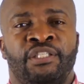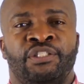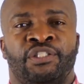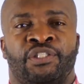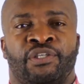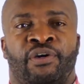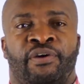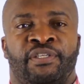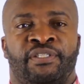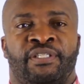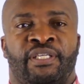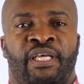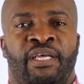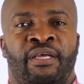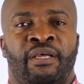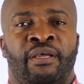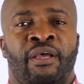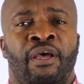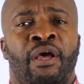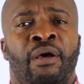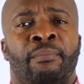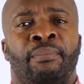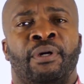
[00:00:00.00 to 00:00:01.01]
enjoys it
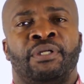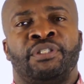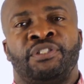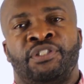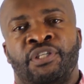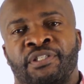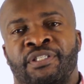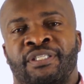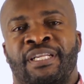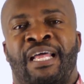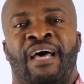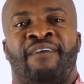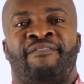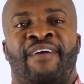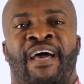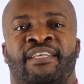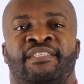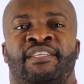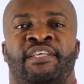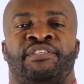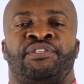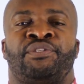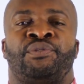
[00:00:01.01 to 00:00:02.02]
but doesn't have
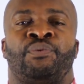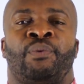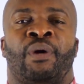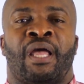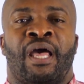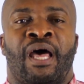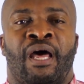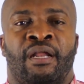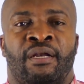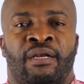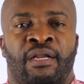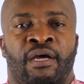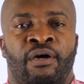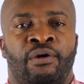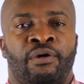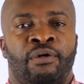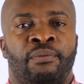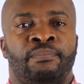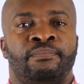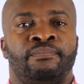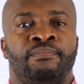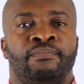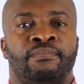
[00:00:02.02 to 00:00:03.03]
access to a garden at
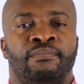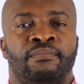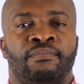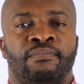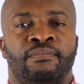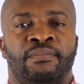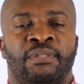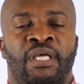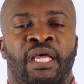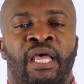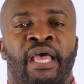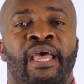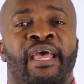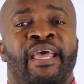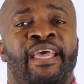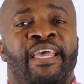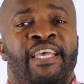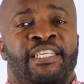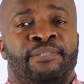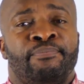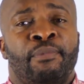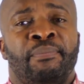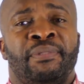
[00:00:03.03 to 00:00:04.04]
home.
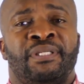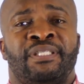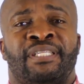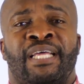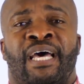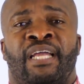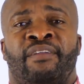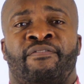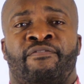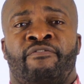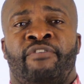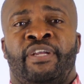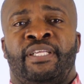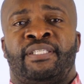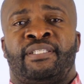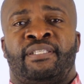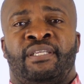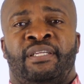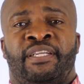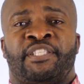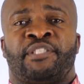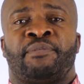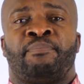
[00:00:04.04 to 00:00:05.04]
His mum and dad have
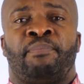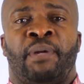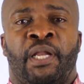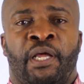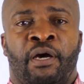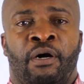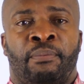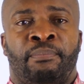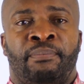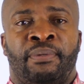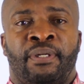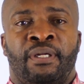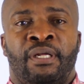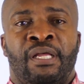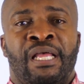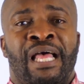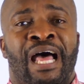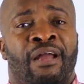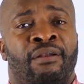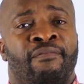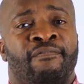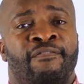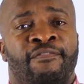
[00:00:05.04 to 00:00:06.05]
recently split up,
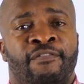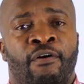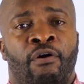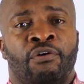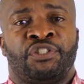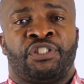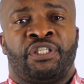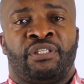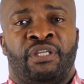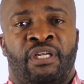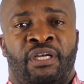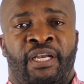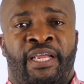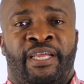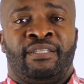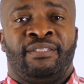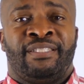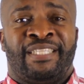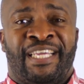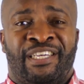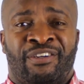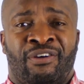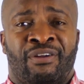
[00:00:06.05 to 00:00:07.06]
and unfortunately,
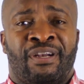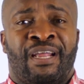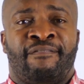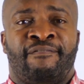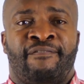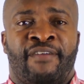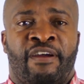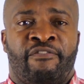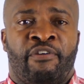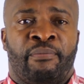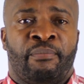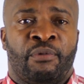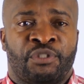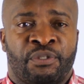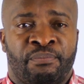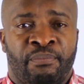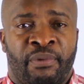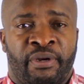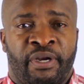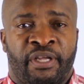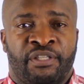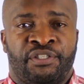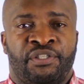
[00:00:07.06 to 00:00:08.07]
they don't have very much
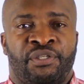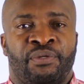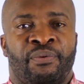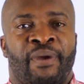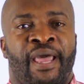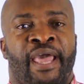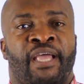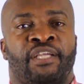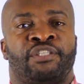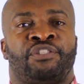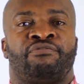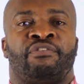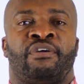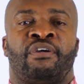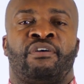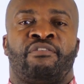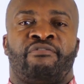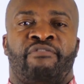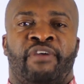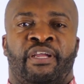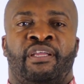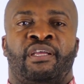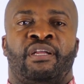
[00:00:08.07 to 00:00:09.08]
money to do
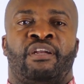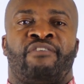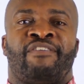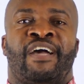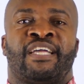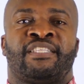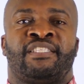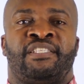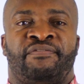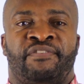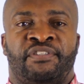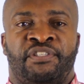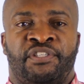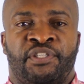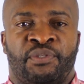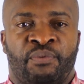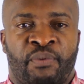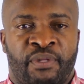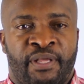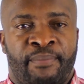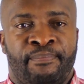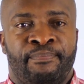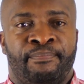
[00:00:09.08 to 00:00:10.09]
extracurricular activities
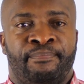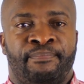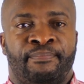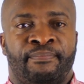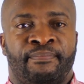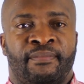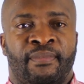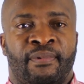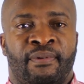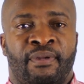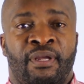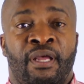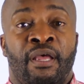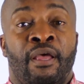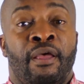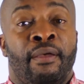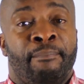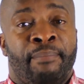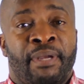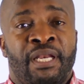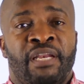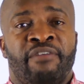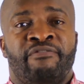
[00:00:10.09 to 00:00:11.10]
with him.
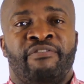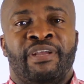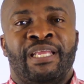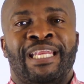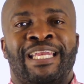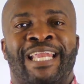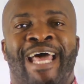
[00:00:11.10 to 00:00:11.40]
Billy really